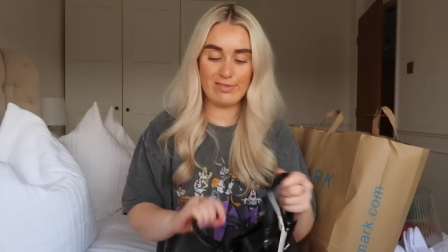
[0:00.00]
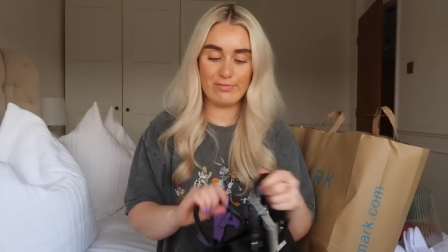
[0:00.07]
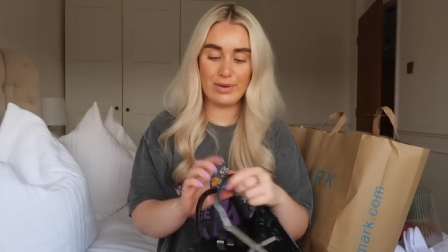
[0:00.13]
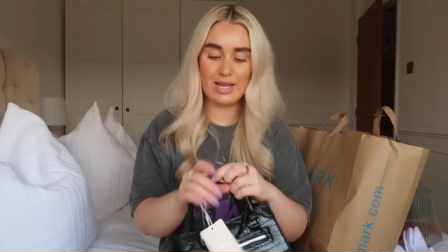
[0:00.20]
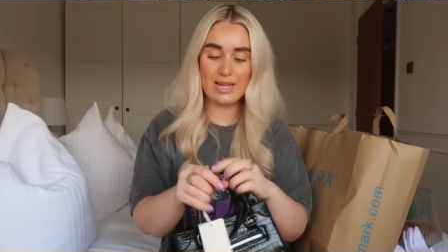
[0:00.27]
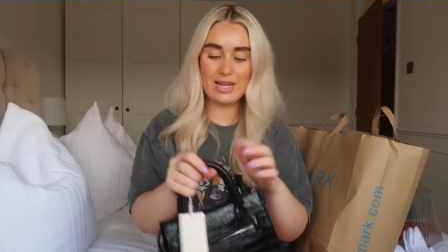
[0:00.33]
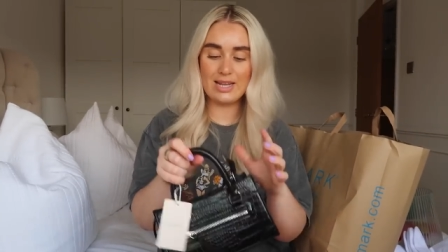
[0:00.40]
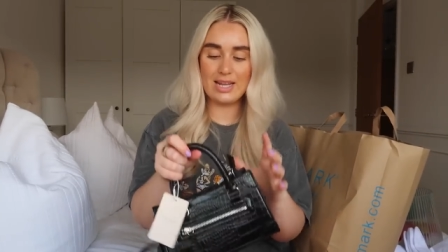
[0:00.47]
I've
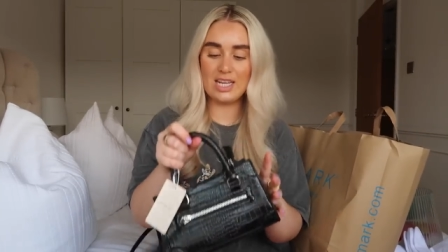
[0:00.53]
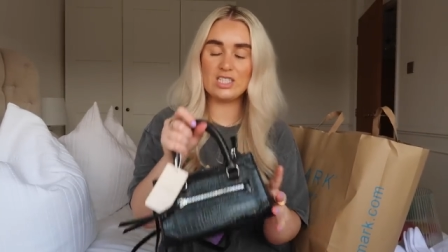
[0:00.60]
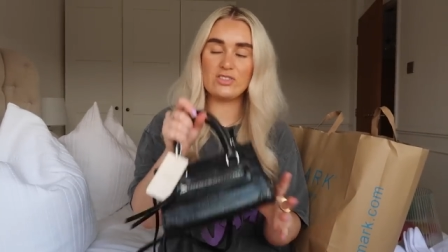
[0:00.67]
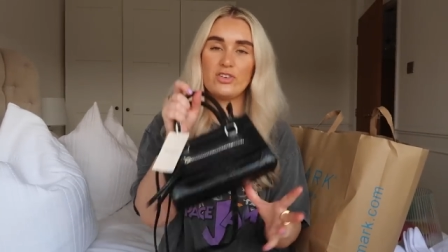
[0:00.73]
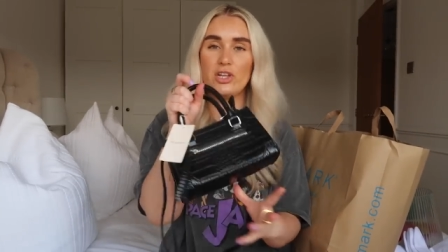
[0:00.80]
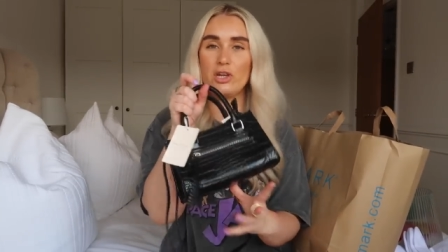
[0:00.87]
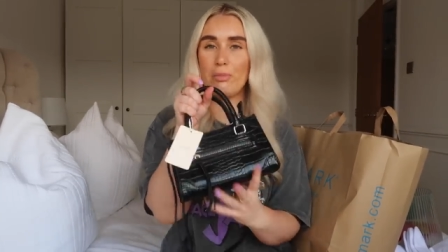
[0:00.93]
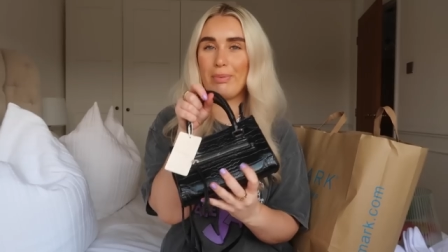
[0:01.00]
been in need
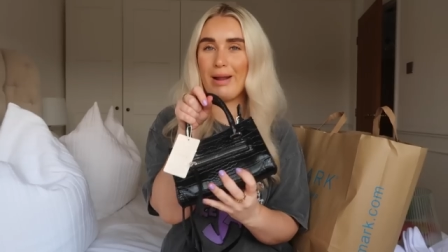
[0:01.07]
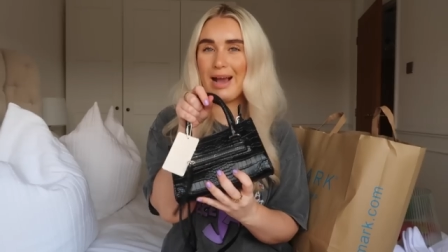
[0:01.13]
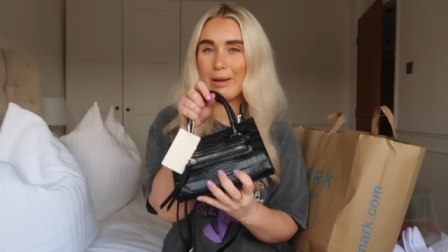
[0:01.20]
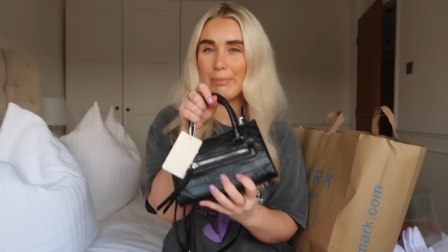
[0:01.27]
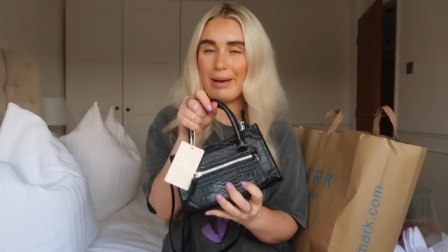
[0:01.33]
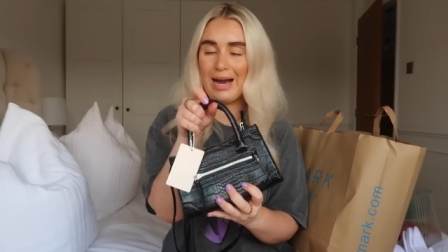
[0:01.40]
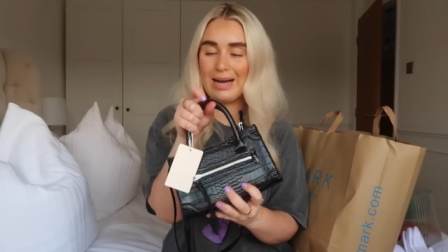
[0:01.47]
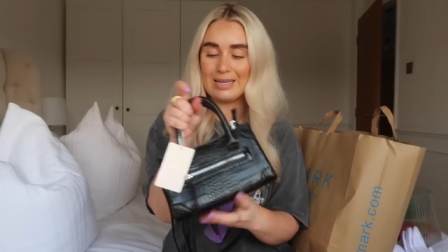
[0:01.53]
of a new
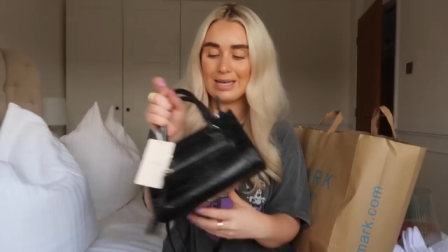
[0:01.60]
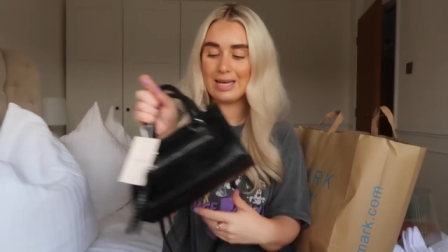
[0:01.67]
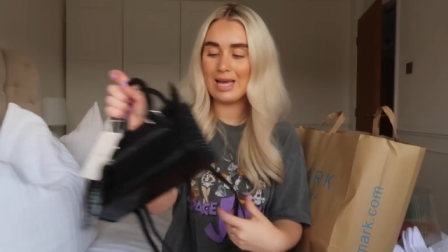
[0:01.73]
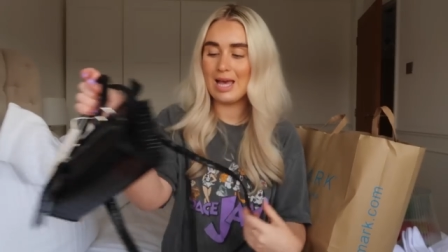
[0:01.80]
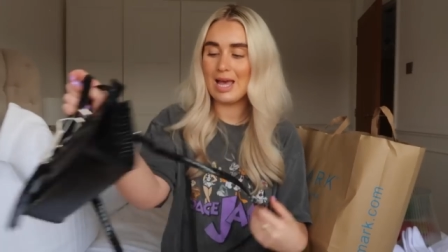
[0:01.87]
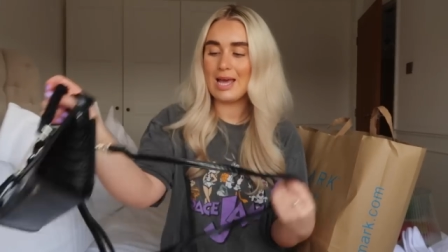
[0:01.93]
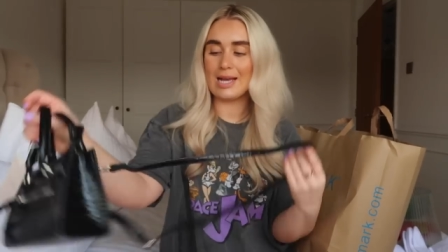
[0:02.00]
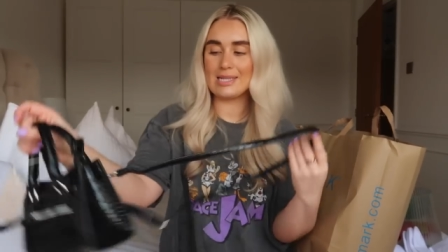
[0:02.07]
black bag
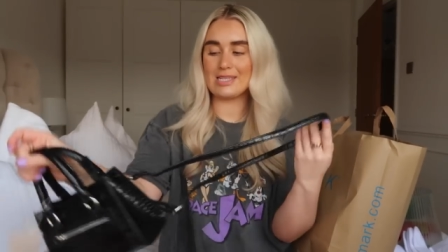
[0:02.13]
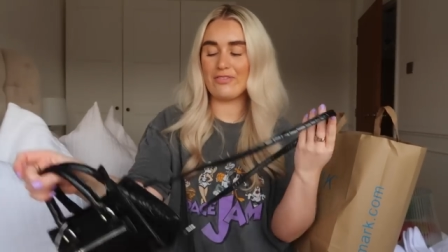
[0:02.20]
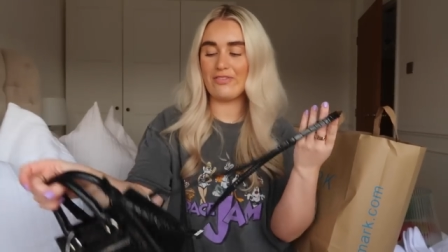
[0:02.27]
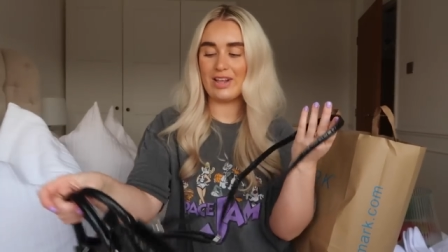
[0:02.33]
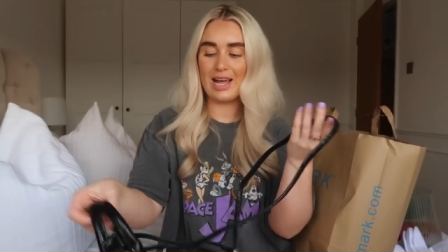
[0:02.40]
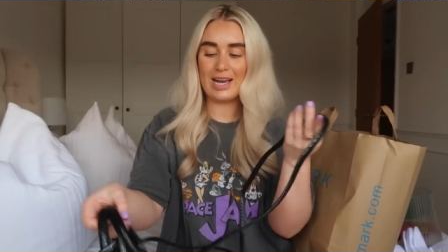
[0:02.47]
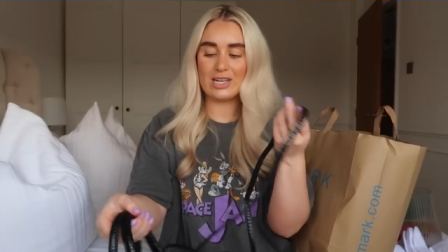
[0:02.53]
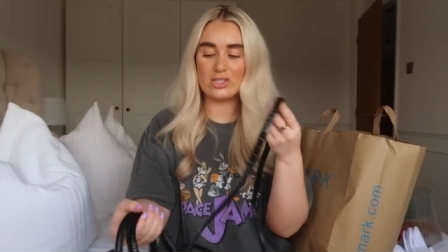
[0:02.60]
because I
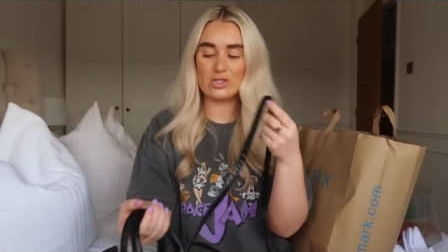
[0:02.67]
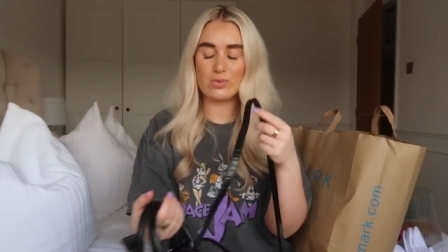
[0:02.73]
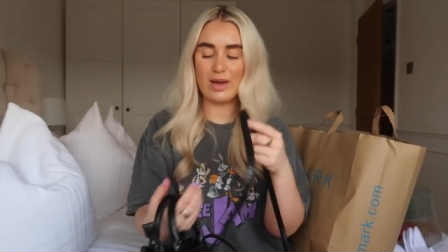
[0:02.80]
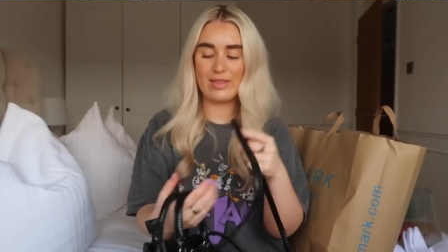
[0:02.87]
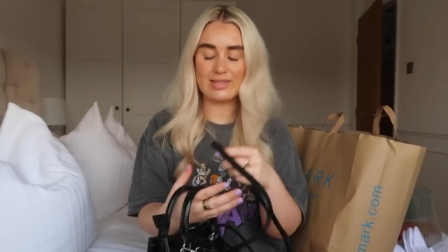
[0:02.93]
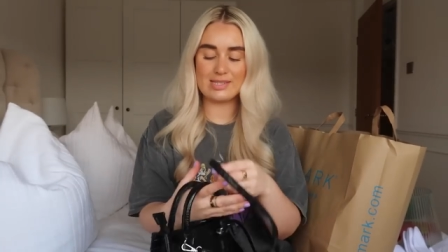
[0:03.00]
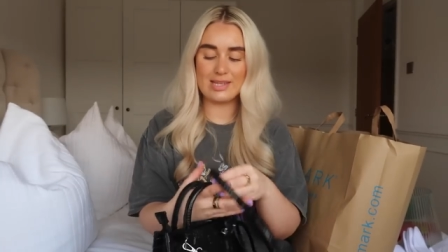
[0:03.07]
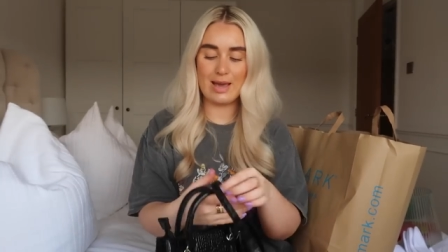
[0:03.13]
feel like I just
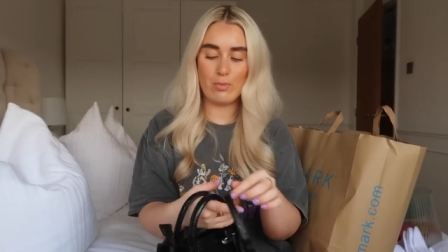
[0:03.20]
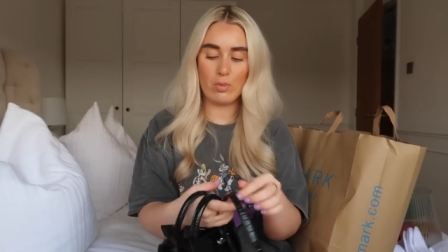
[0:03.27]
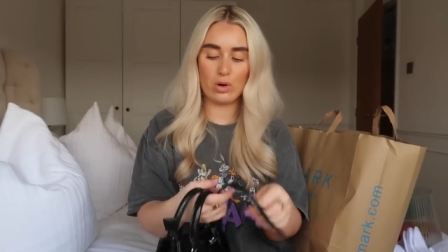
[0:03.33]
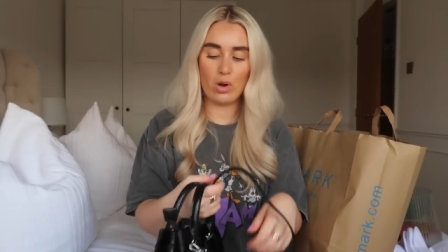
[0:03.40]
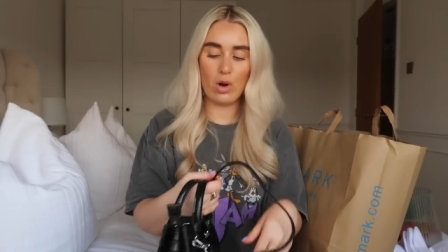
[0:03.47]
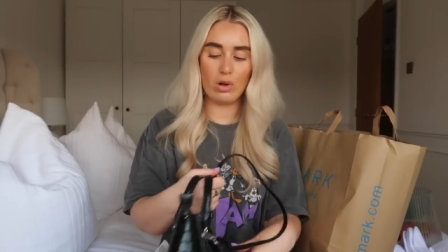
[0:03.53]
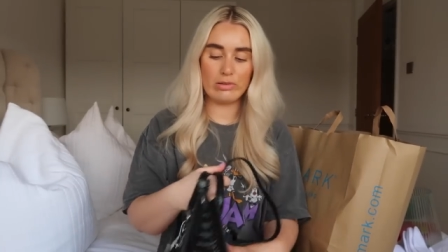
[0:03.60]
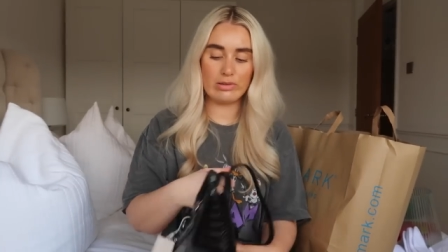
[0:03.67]
wear the same
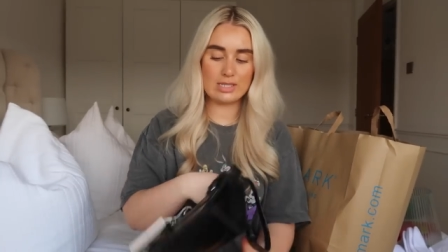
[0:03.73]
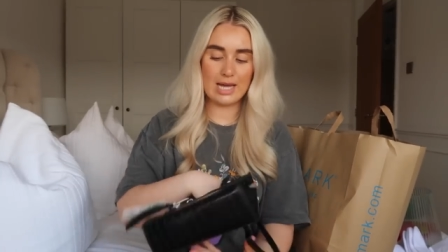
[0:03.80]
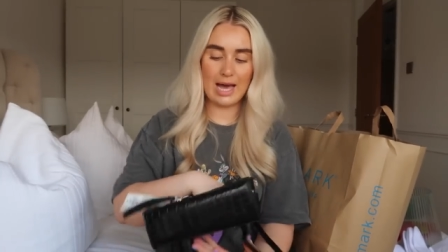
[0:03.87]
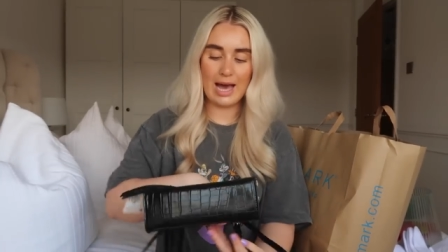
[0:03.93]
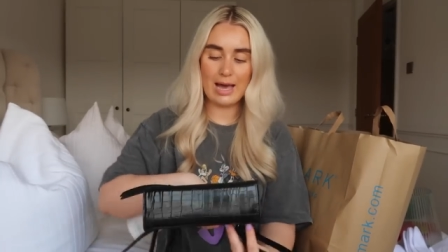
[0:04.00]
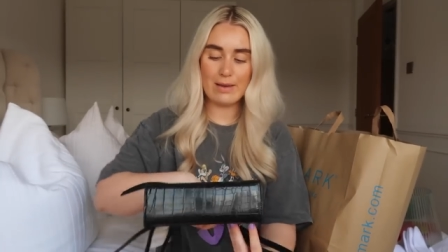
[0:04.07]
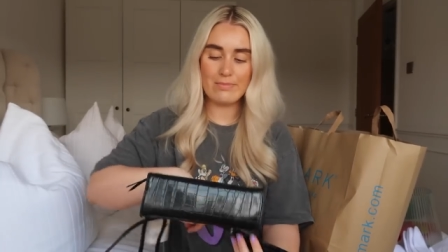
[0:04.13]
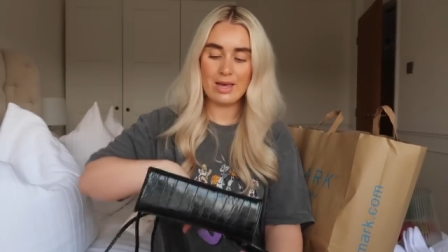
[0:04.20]
one all the
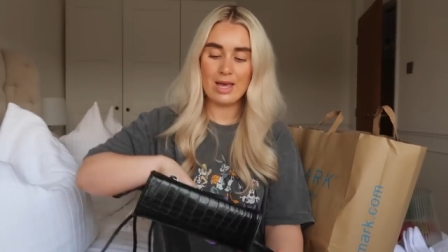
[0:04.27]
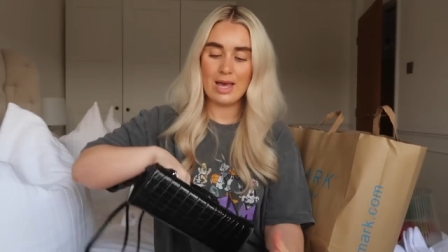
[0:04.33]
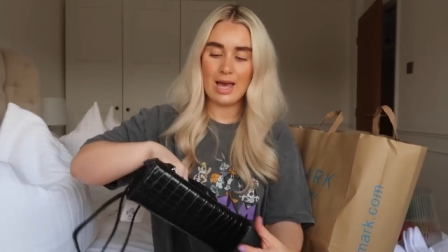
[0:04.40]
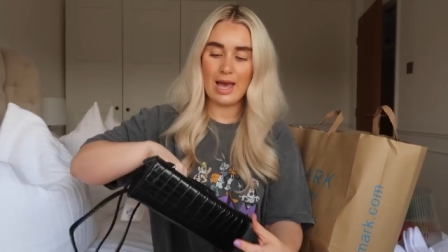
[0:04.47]
time.